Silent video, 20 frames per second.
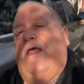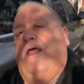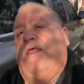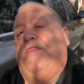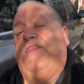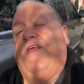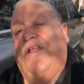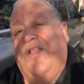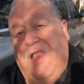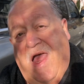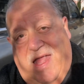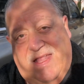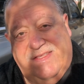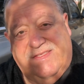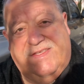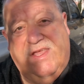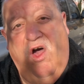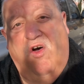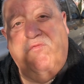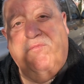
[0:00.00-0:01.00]
They're not
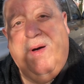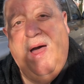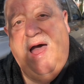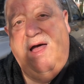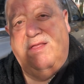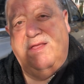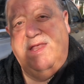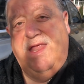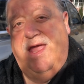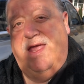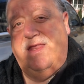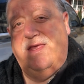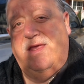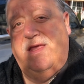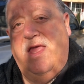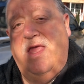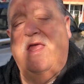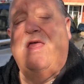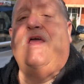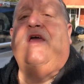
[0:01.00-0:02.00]
self-pollinating,
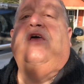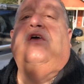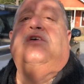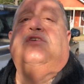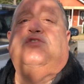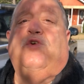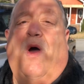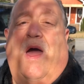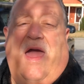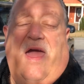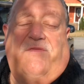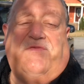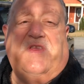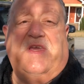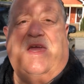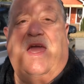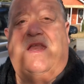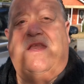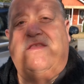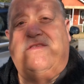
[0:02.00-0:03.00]
so I have to
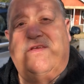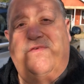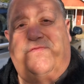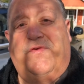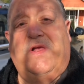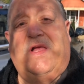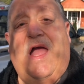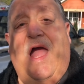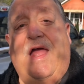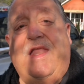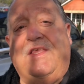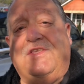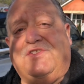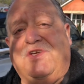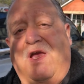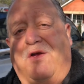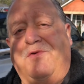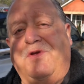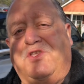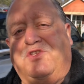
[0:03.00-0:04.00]
get a different kind of
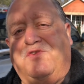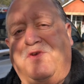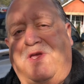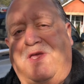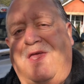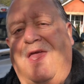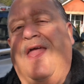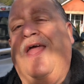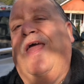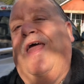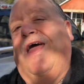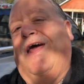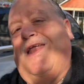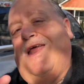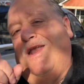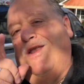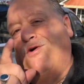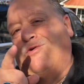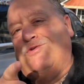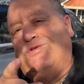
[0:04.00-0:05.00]
cherry tree, and I
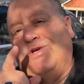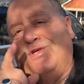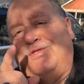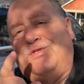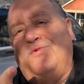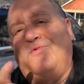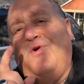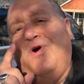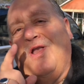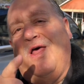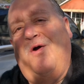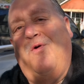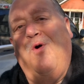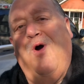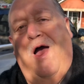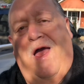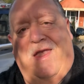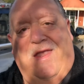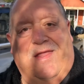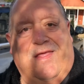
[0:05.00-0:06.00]
know just the one I
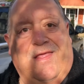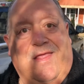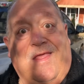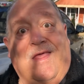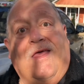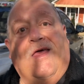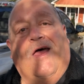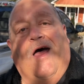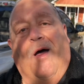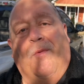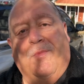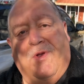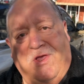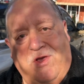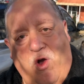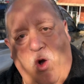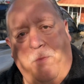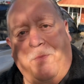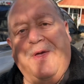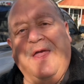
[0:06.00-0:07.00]
want. I'm gonna
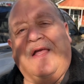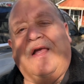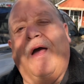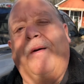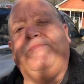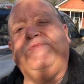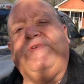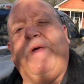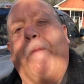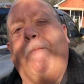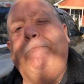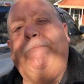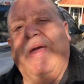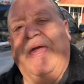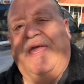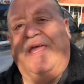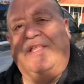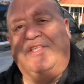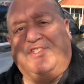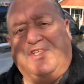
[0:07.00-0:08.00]
go pick up some
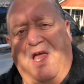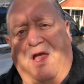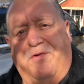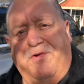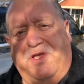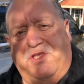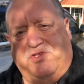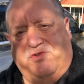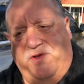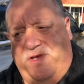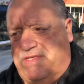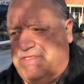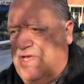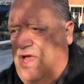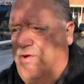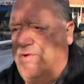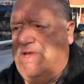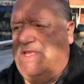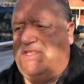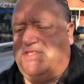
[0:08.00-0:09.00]
Bing cherry trees. I
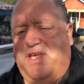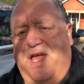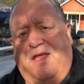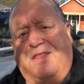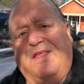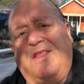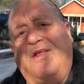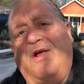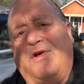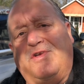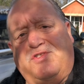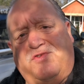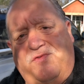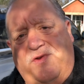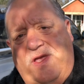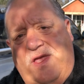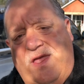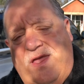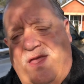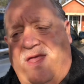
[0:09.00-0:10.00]
already checked the
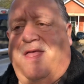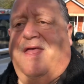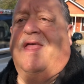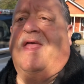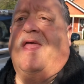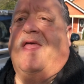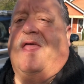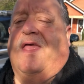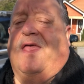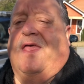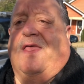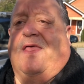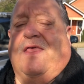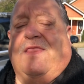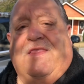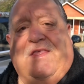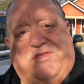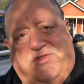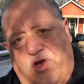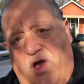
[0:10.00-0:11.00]
nursery.
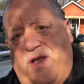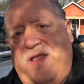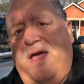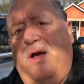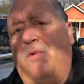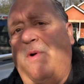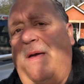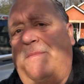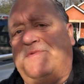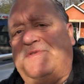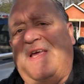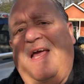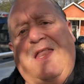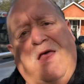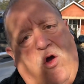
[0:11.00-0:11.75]
It's on their website.